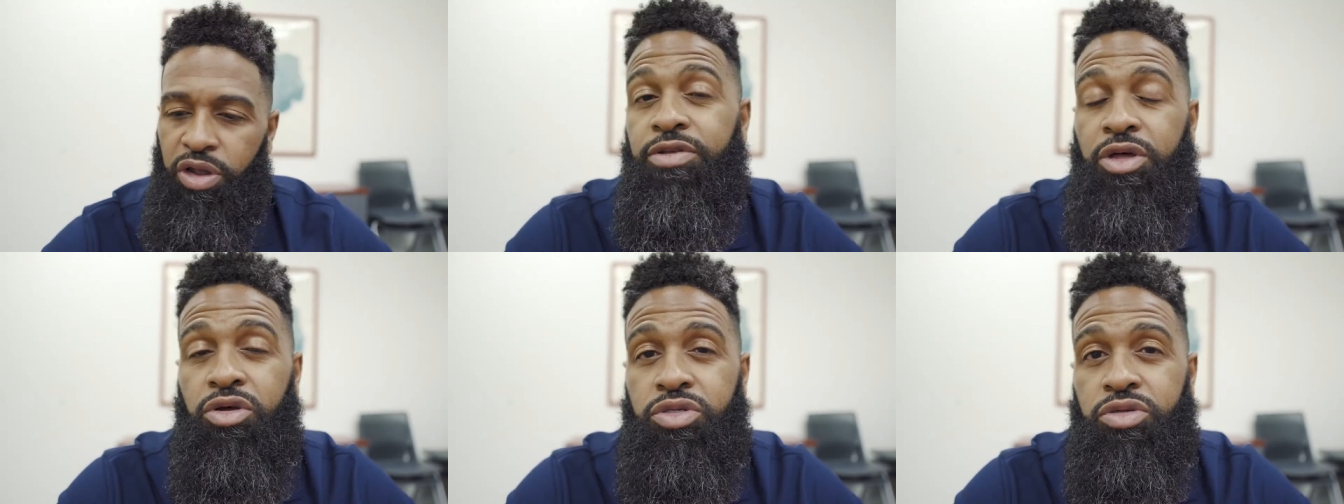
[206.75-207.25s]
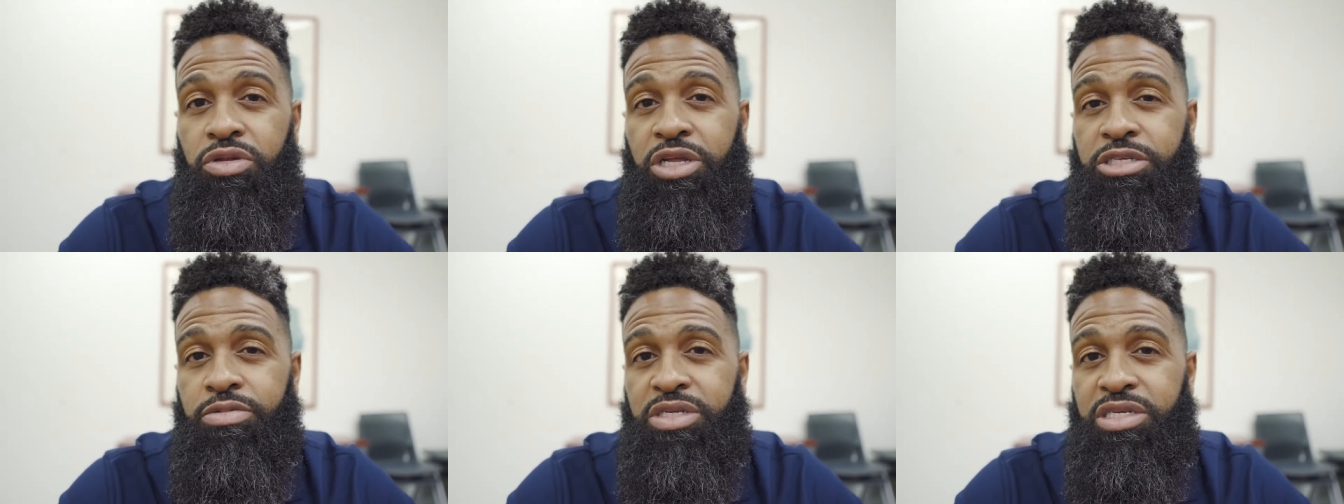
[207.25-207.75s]
For those of you
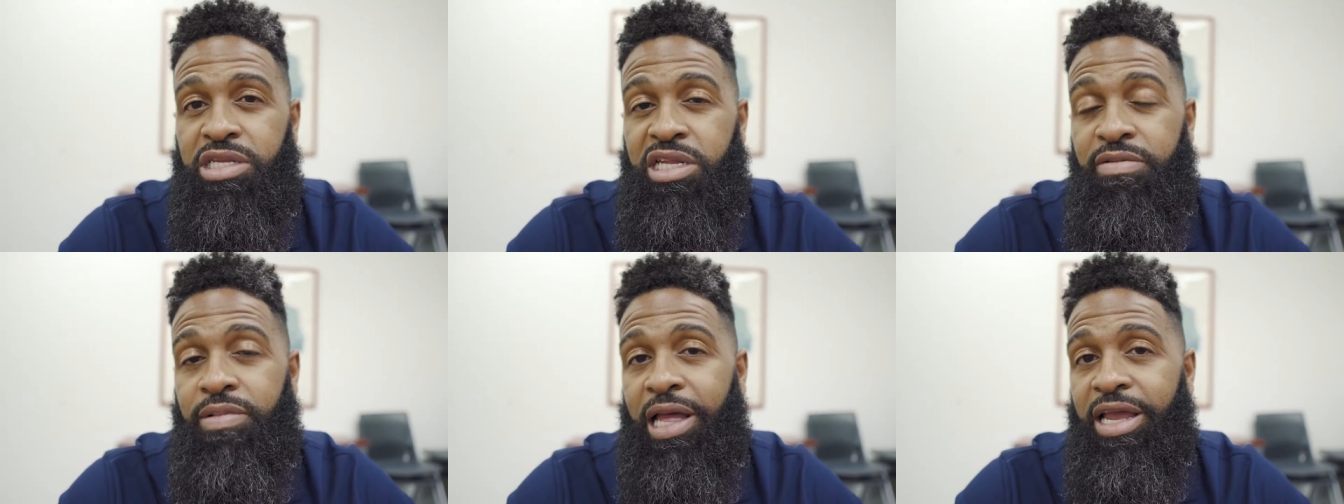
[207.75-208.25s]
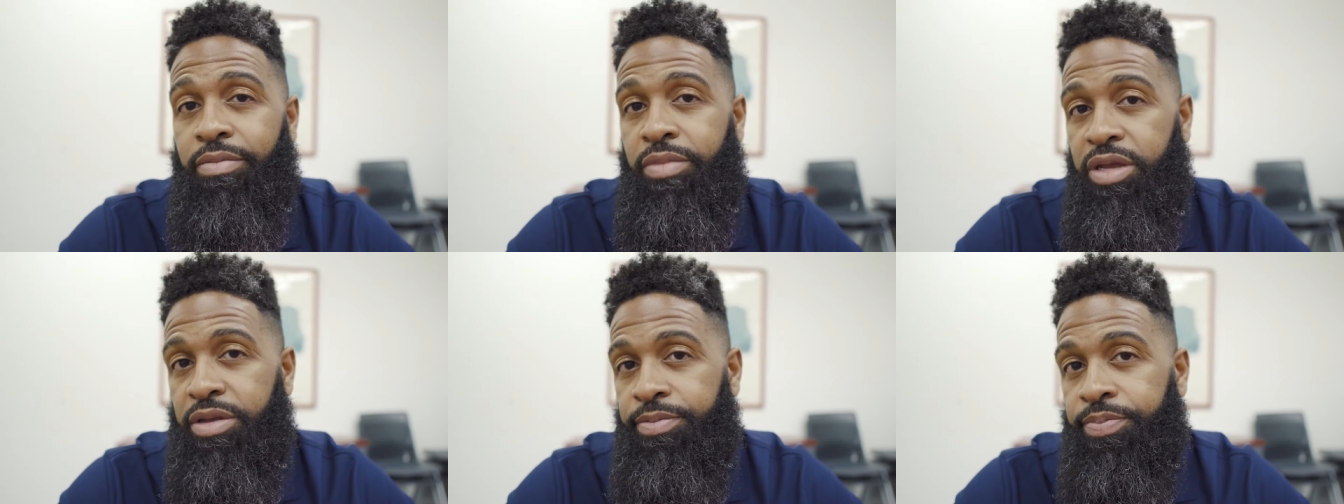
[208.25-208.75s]
that's been sleep like
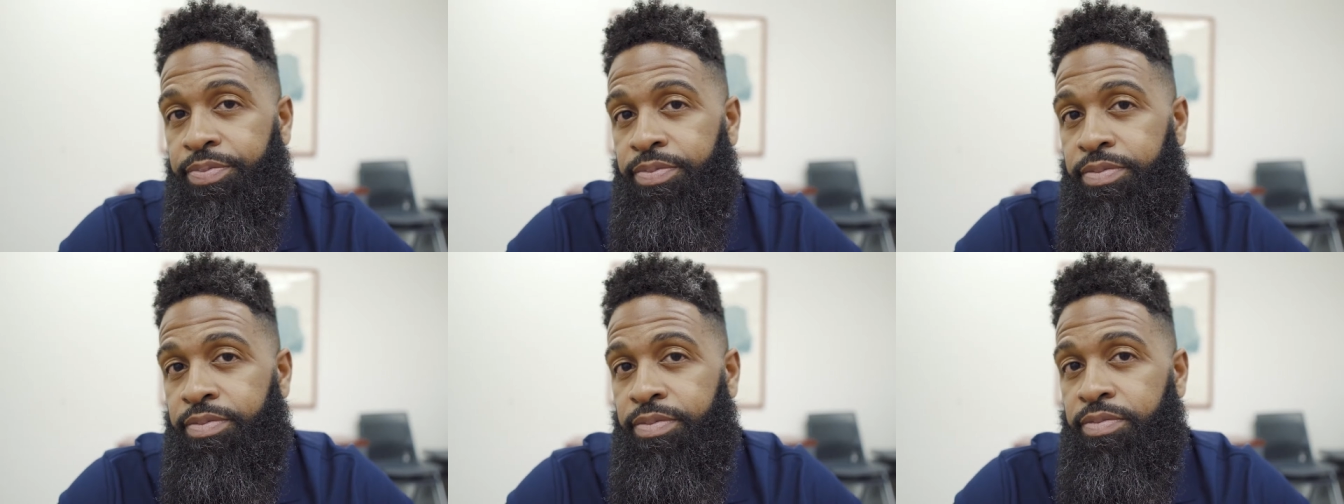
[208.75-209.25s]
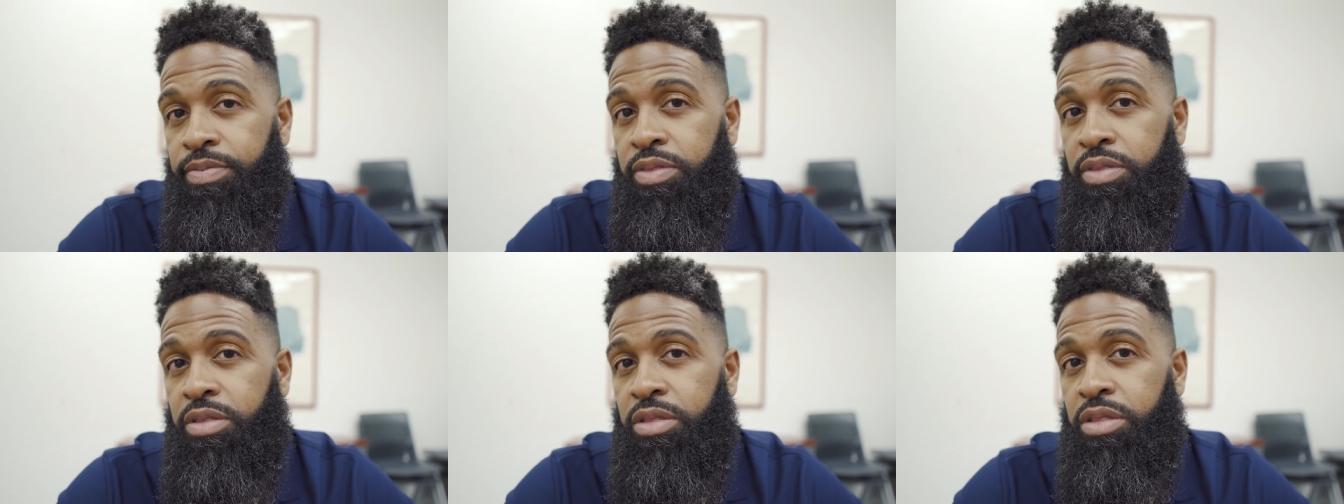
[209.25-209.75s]
me,
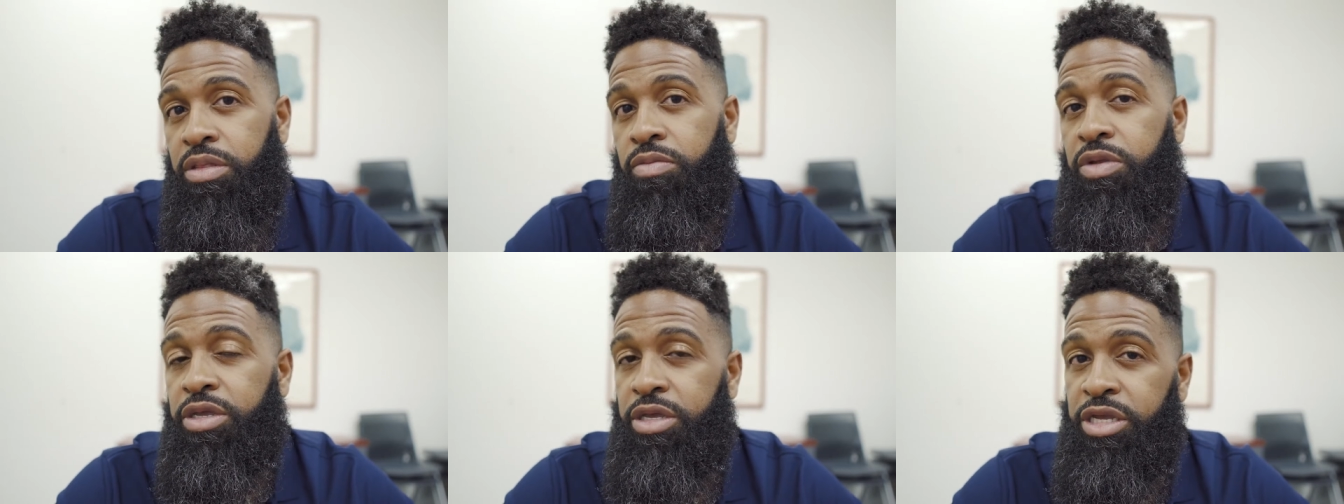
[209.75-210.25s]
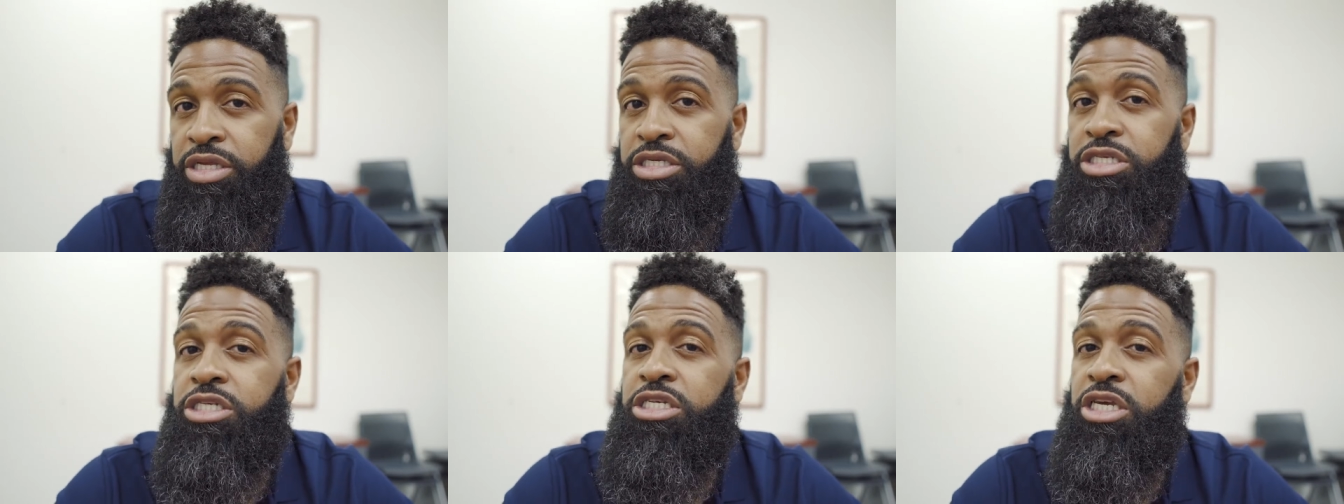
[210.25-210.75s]

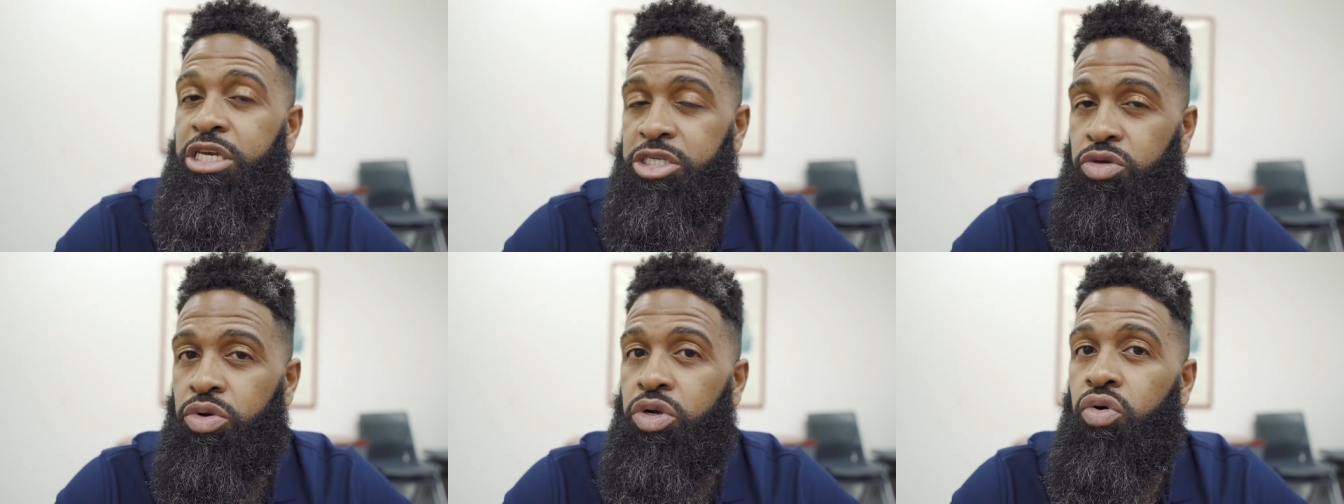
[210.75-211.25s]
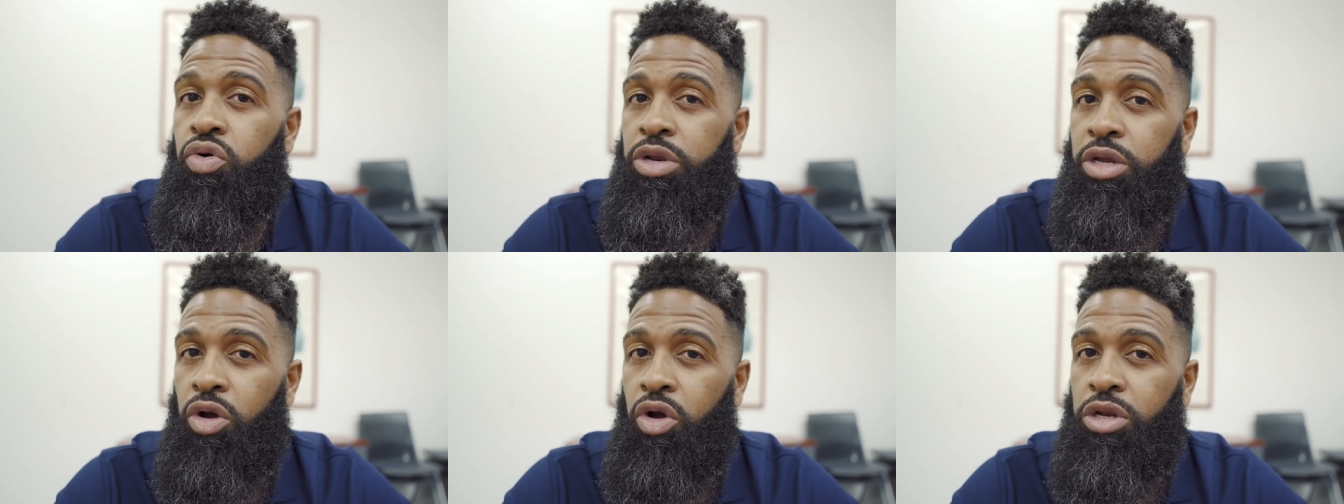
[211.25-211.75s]
MaKenzie, she is a
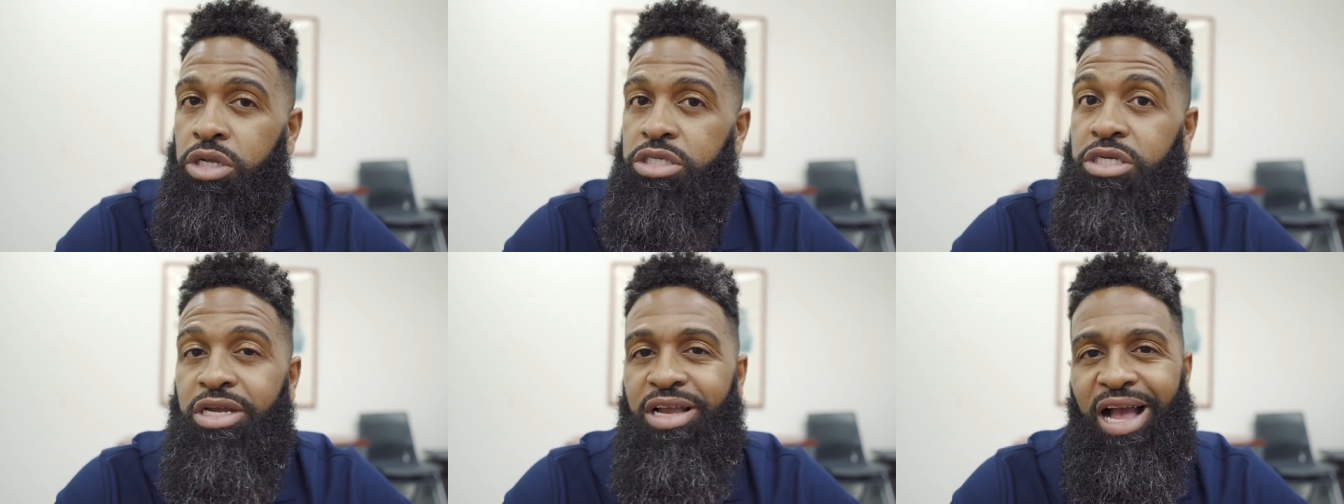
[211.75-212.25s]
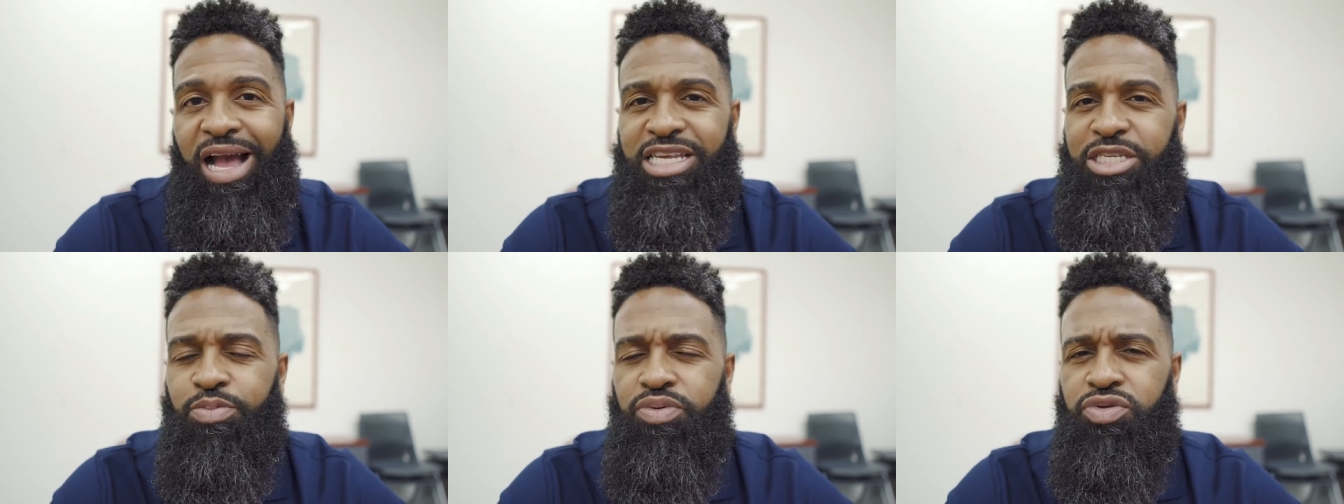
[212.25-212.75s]
recording artist,
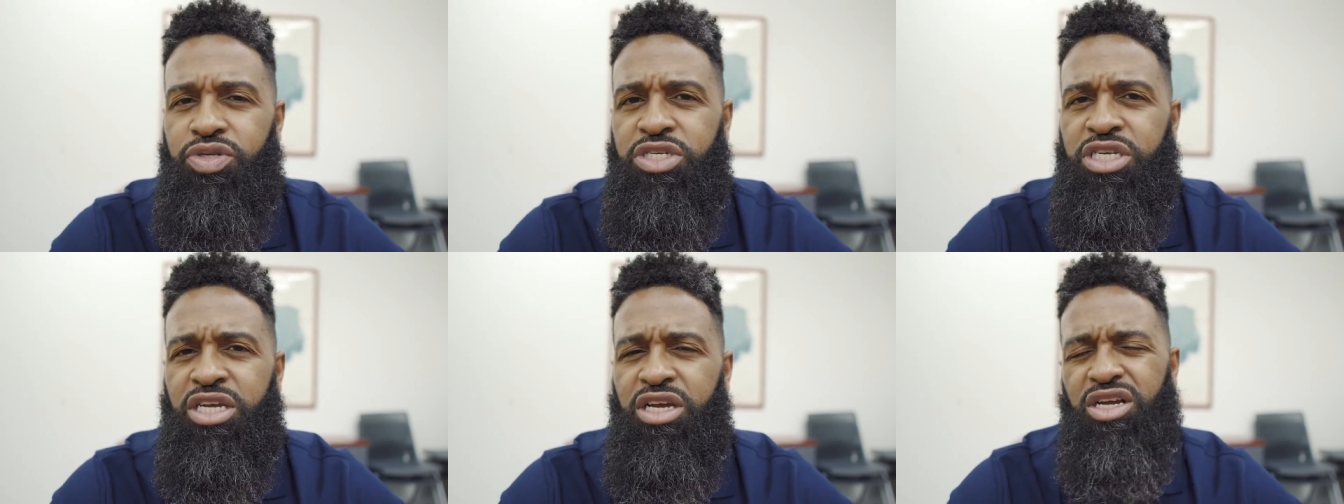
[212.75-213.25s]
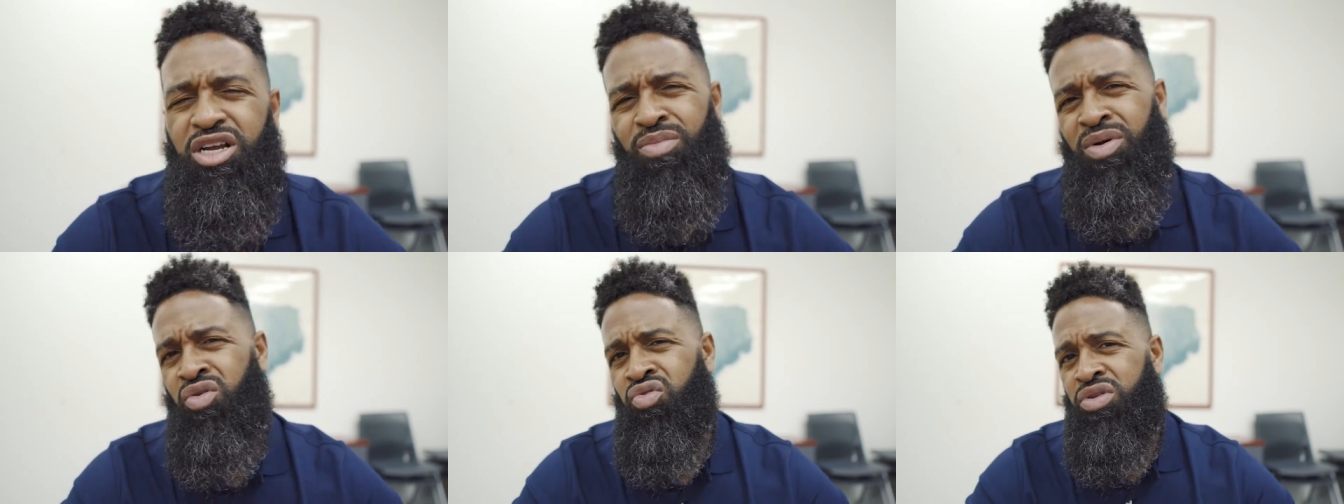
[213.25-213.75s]
gospel singer.
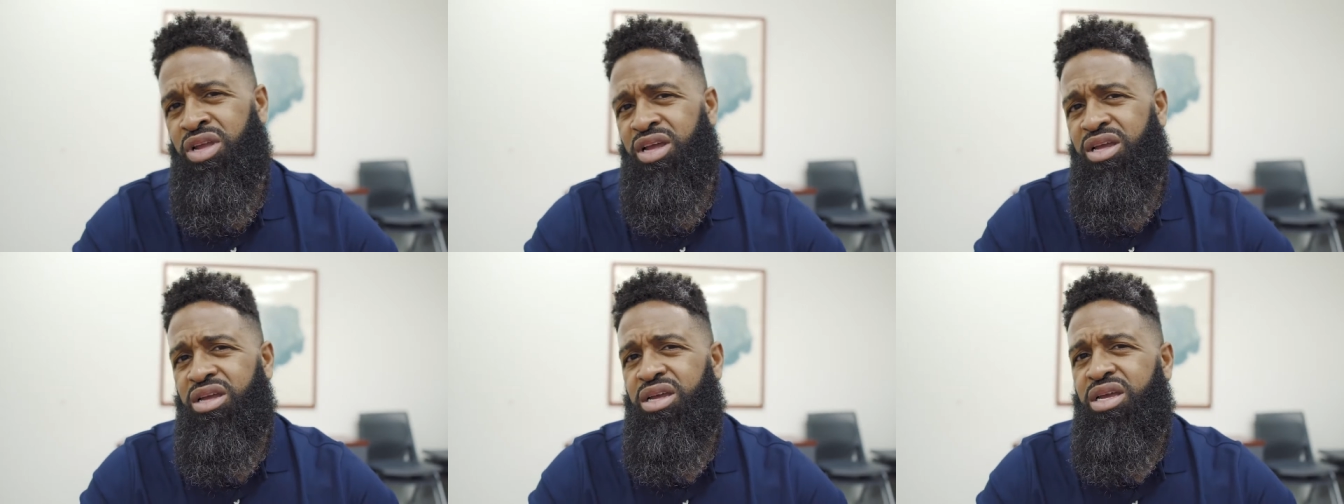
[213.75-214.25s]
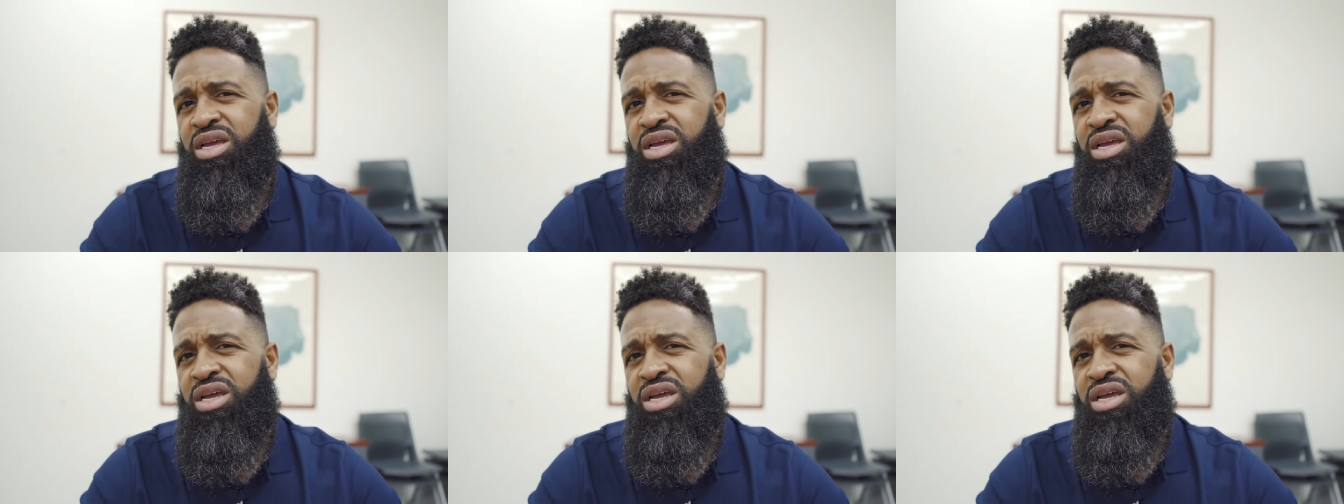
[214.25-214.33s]
Come on now.